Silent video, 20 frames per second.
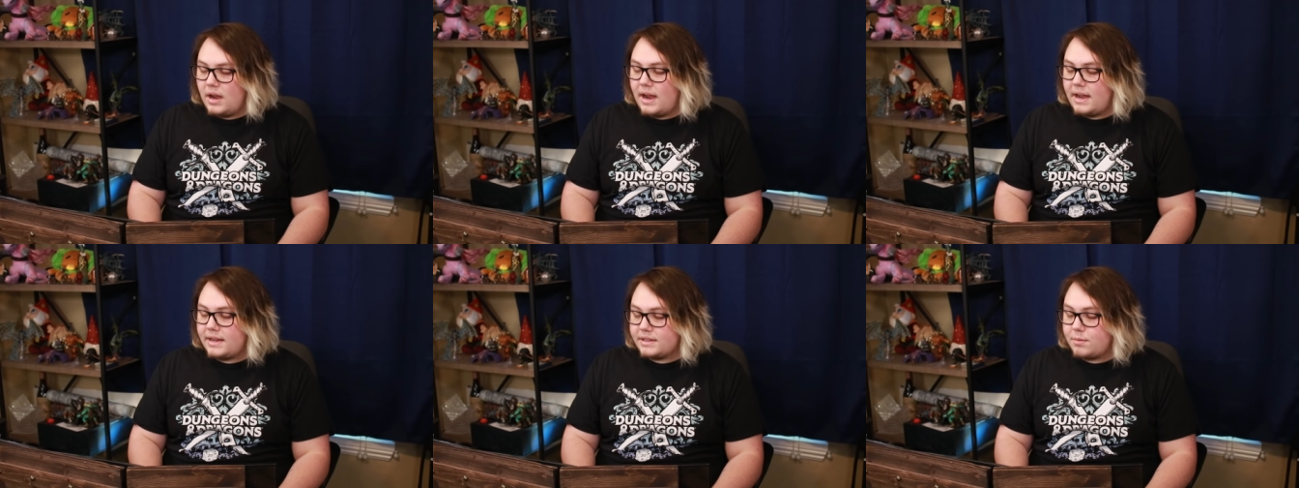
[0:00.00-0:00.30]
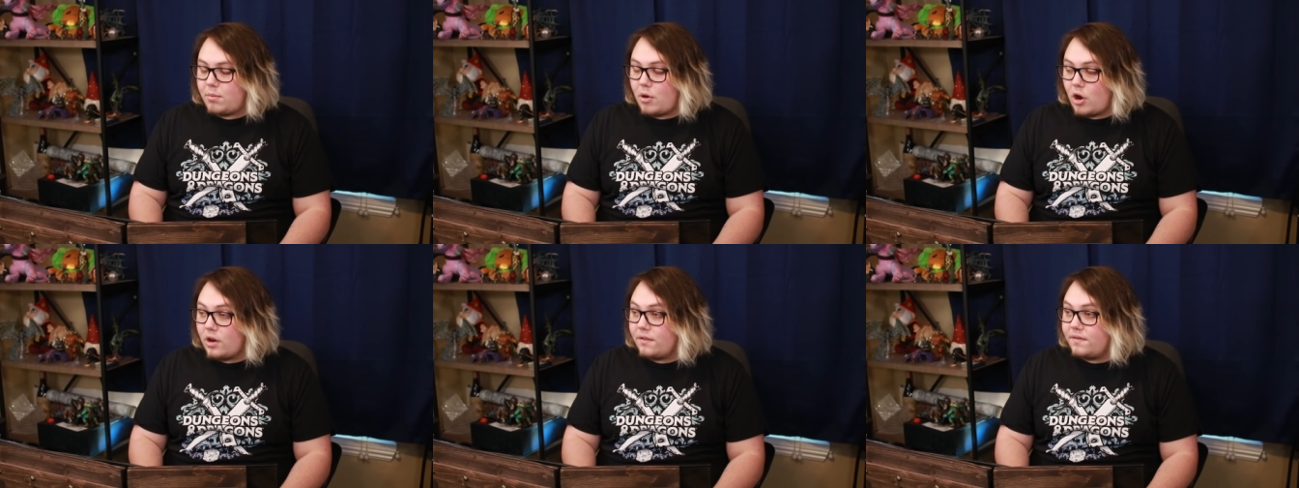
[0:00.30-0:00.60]
As a
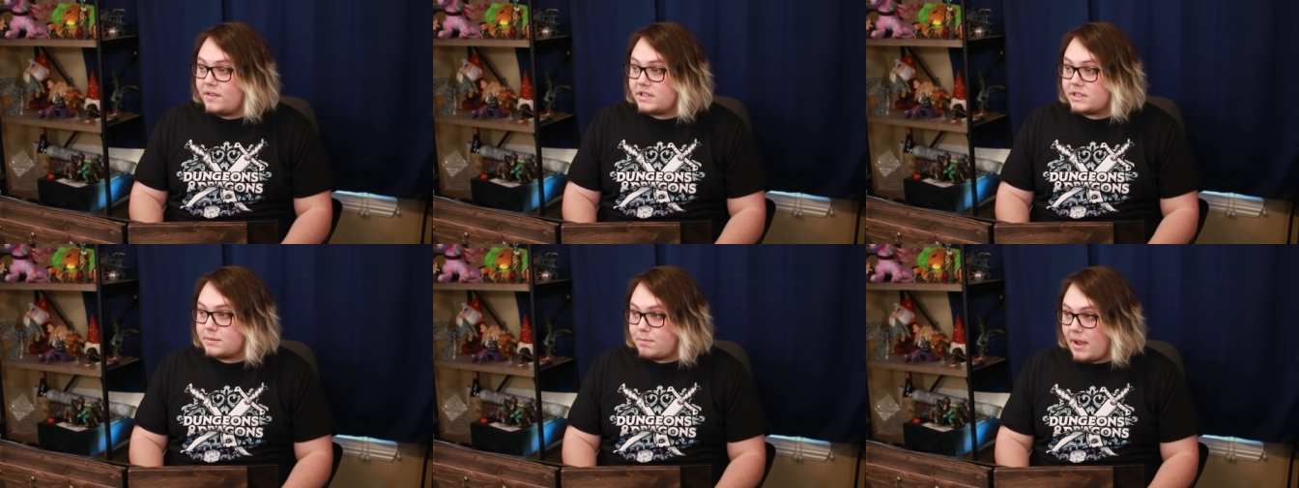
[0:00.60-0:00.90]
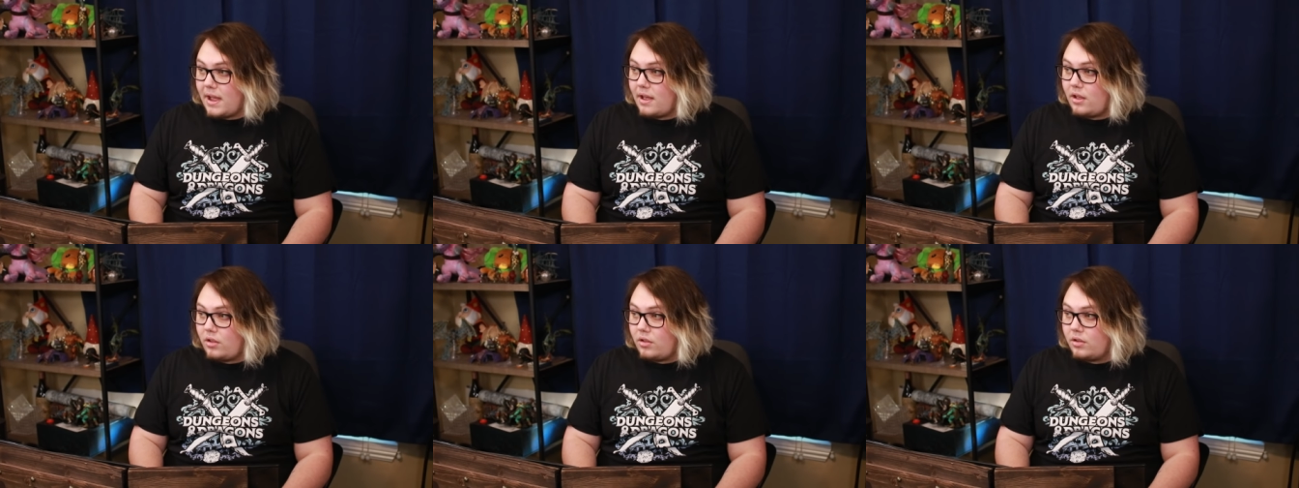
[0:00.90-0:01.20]
part of the
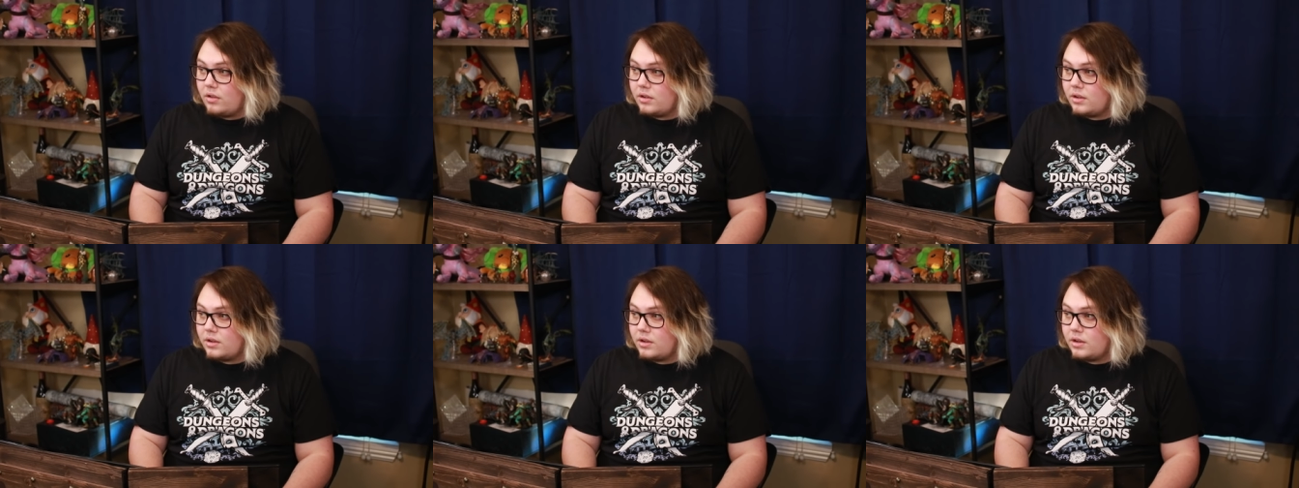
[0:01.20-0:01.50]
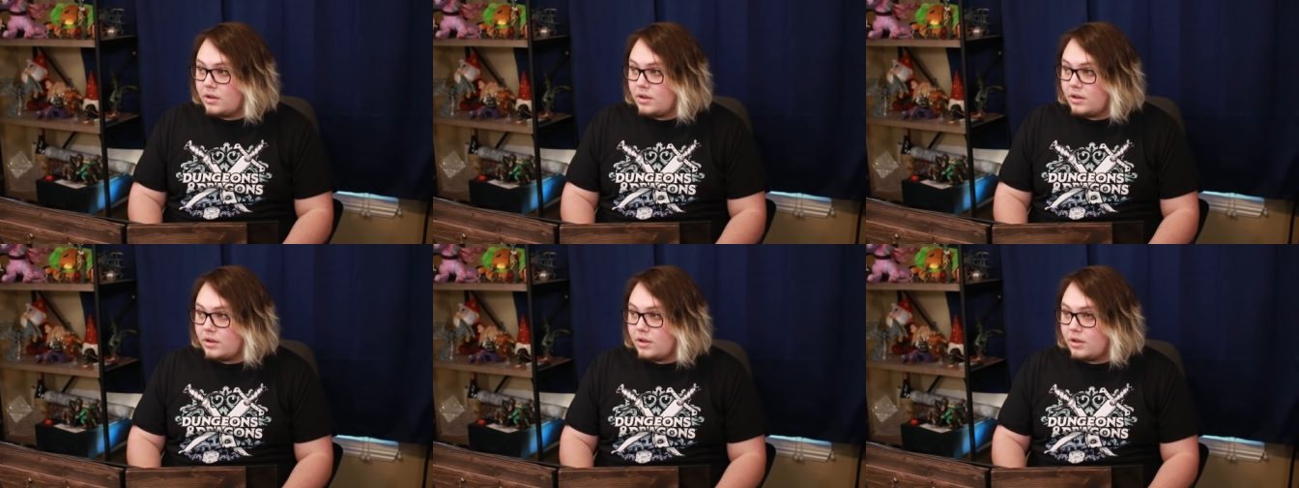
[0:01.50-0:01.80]
spell,
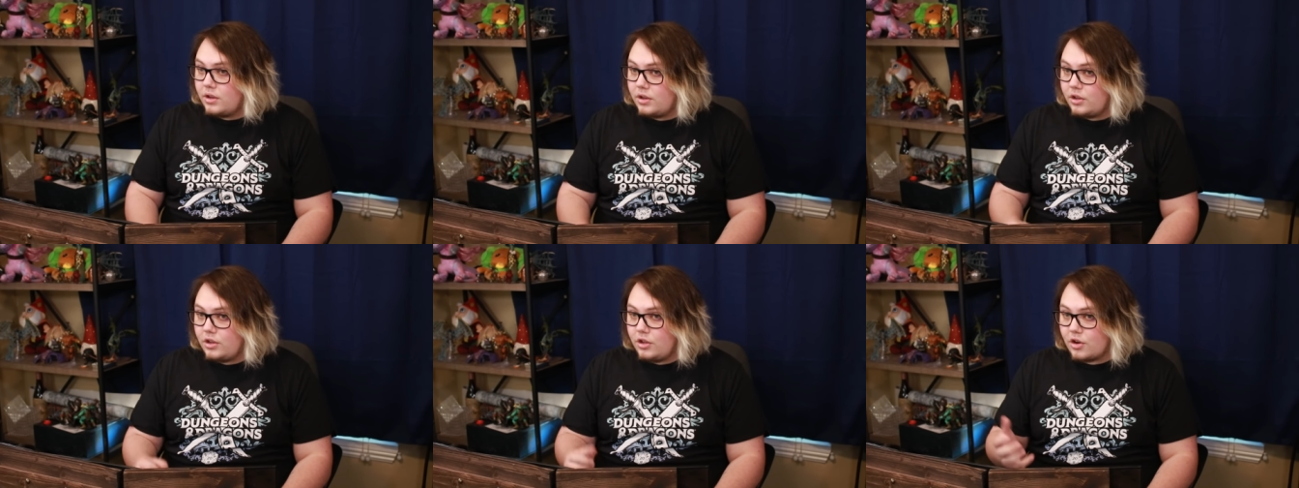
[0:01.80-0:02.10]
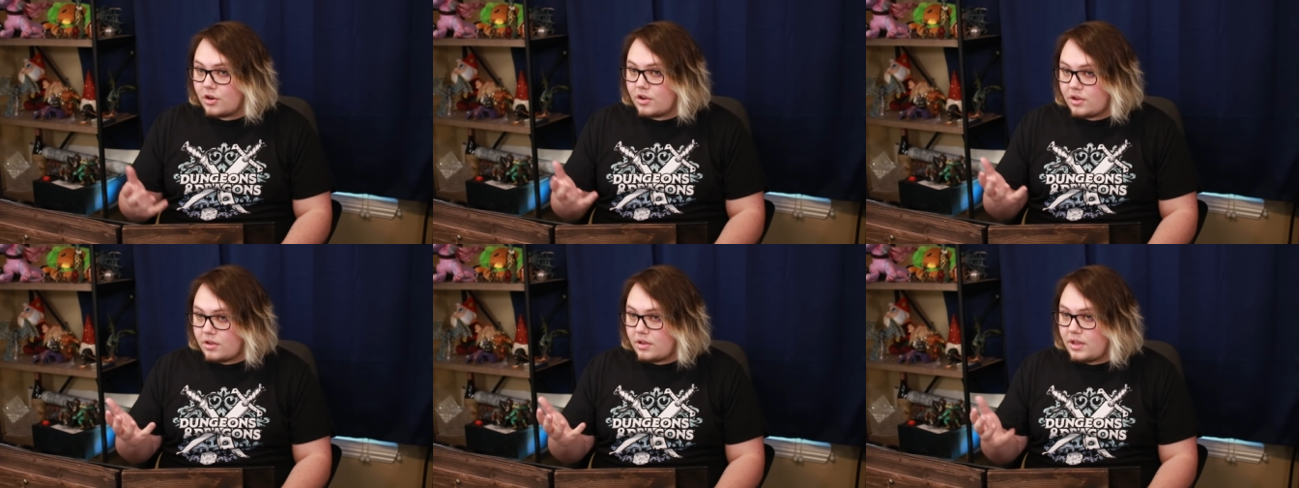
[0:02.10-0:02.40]
you're